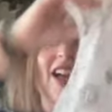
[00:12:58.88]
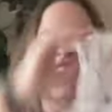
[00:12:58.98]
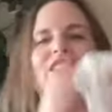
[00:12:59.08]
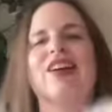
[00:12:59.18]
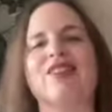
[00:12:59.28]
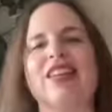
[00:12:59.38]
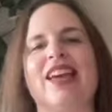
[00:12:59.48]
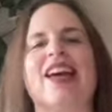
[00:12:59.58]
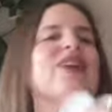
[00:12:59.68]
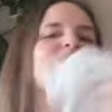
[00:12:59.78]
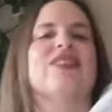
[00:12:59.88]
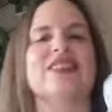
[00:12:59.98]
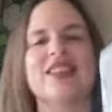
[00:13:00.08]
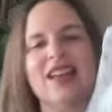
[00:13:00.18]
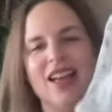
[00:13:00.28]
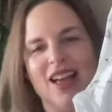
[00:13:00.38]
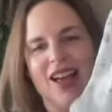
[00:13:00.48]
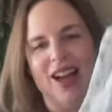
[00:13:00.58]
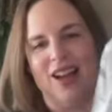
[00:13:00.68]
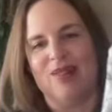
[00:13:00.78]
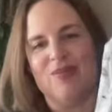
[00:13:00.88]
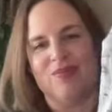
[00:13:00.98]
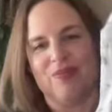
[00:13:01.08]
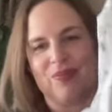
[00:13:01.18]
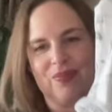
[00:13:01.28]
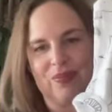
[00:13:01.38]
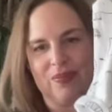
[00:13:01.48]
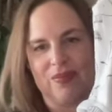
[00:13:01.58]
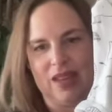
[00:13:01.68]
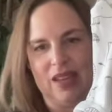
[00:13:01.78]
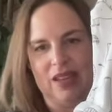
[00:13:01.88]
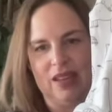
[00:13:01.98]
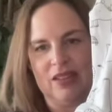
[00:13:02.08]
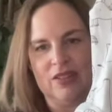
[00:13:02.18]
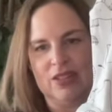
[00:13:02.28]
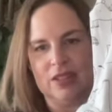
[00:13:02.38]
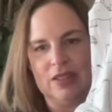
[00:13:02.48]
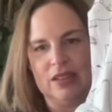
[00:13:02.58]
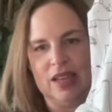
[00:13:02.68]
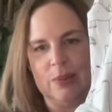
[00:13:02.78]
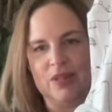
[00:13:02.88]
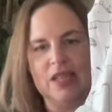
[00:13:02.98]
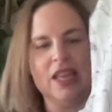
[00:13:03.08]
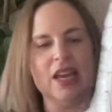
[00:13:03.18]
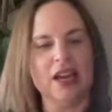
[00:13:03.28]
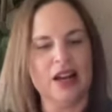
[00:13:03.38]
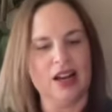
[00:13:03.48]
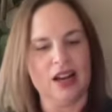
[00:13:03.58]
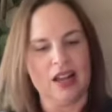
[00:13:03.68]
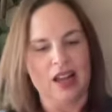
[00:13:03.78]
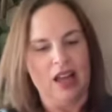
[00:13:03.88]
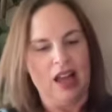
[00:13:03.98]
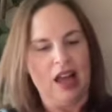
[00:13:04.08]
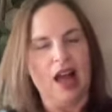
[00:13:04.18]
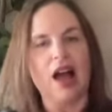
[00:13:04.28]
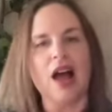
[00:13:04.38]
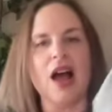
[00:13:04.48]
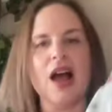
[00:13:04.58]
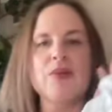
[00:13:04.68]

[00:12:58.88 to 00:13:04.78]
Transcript: I love the animals. Um, and then there's little snaps there. I